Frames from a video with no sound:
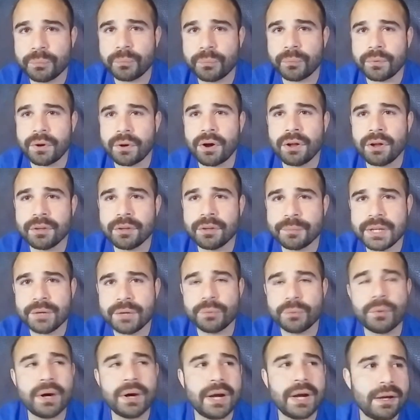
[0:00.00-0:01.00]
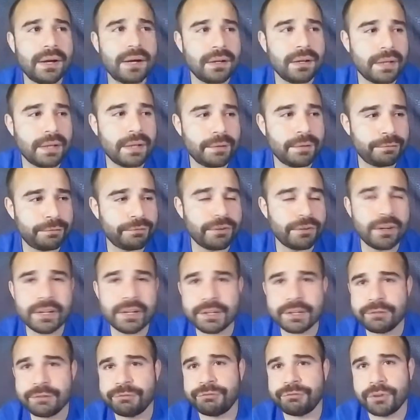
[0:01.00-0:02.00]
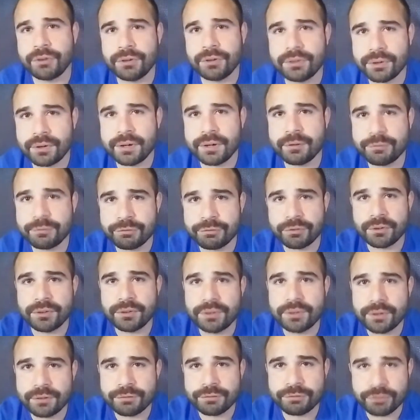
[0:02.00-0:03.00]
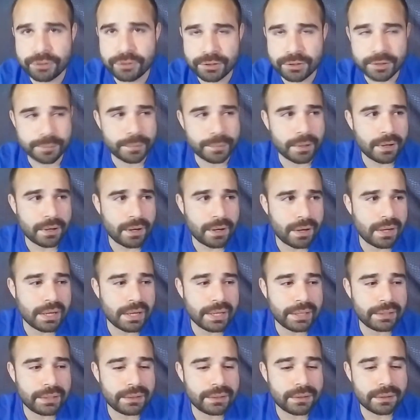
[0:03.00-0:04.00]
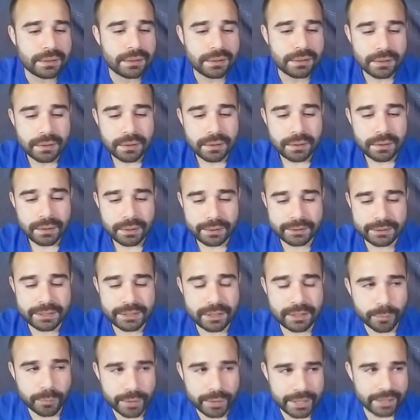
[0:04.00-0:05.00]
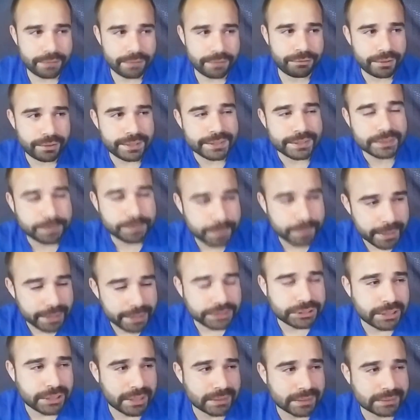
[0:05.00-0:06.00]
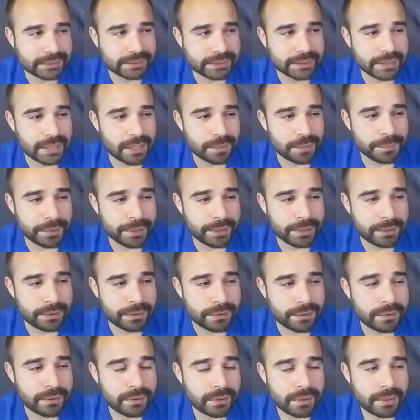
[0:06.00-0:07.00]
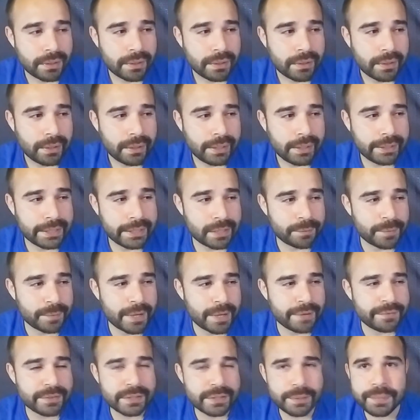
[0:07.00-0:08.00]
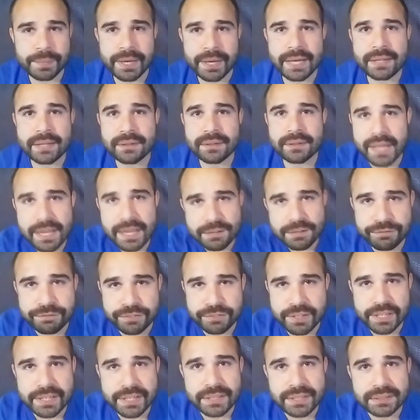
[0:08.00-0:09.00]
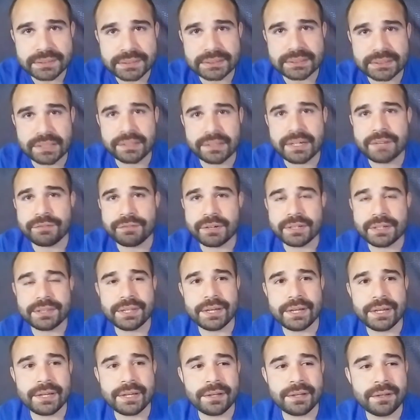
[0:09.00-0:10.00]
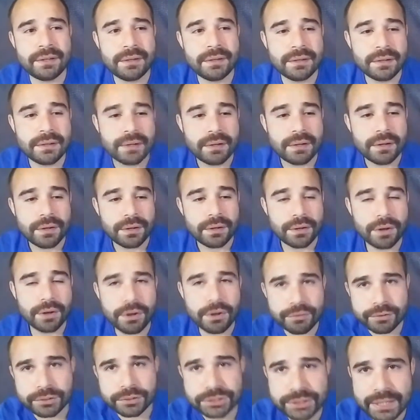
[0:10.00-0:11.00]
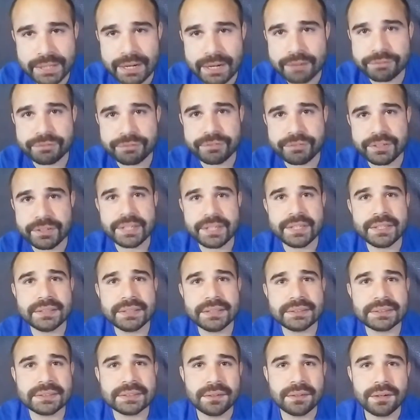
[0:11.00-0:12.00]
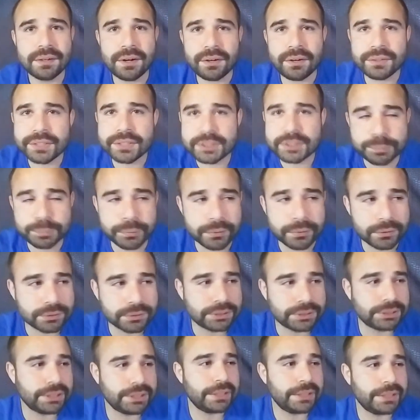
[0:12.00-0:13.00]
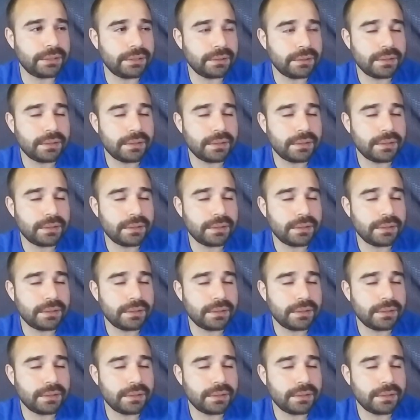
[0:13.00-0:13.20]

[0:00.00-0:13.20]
all meanwhile, I'm falling further and further and further behind, and then I'm waiting for these paychecks to come in, and then I'm having to pay late fees on everything, overdraft fees, all this bullshit,